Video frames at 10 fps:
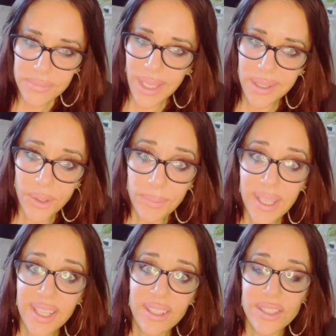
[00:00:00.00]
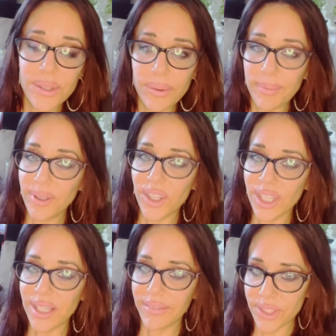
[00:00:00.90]
Nobody could do a good
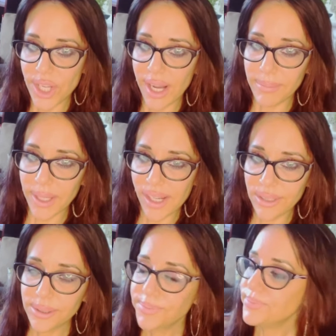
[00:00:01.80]
enough job, you know?